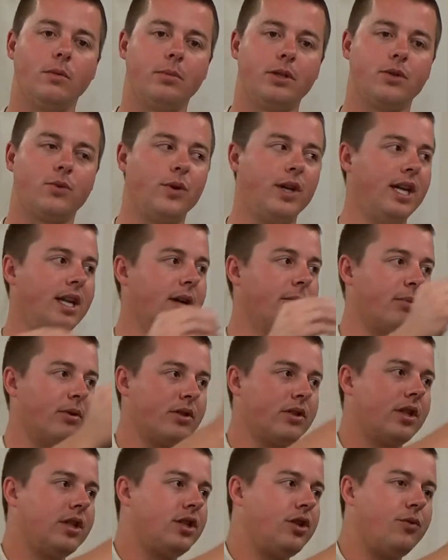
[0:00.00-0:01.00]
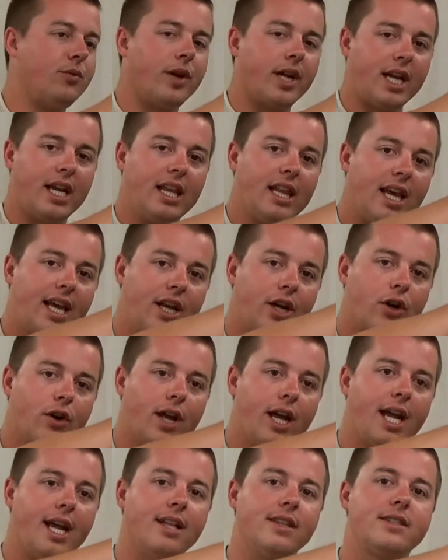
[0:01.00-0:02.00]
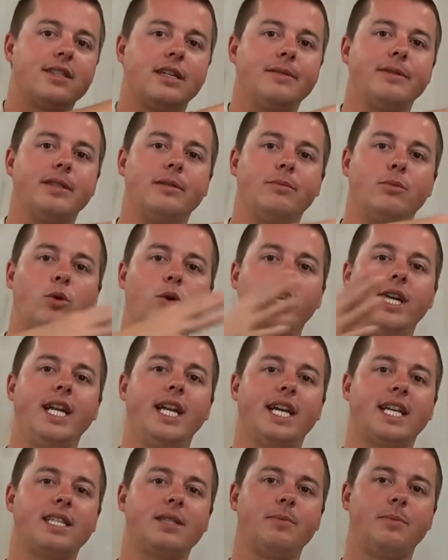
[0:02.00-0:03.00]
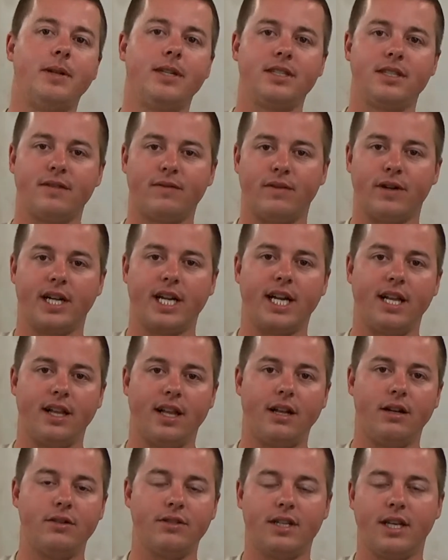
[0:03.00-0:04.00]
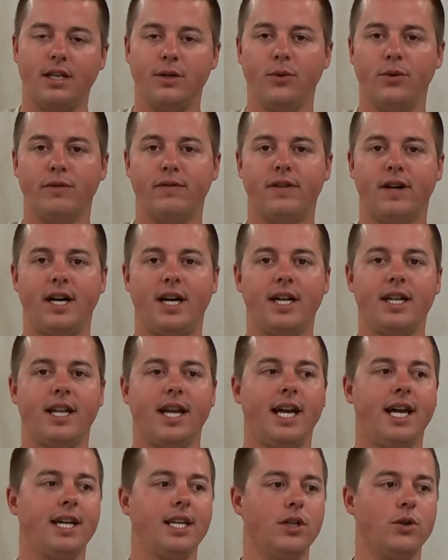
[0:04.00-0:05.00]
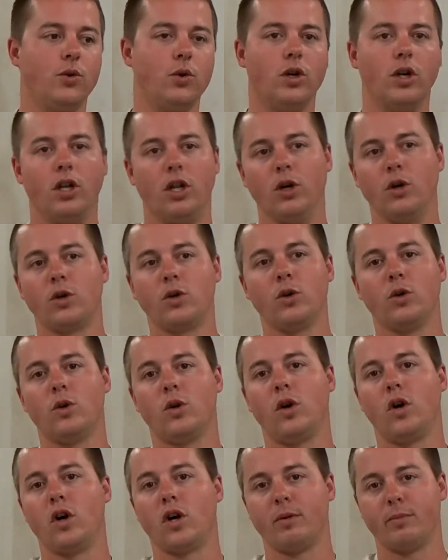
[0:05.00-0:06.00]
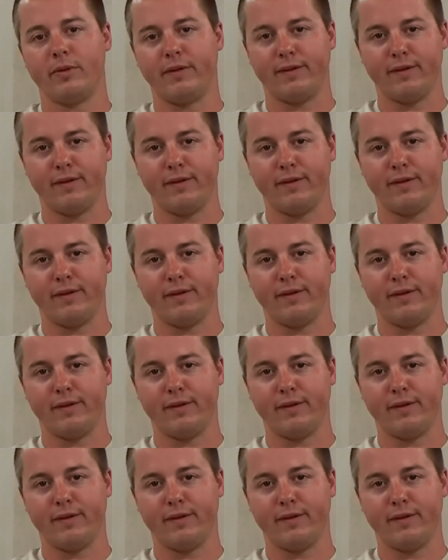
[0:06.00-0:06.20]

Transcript: between a precision regulator and some of the more inexpensive regulators that you will find at your local Harbor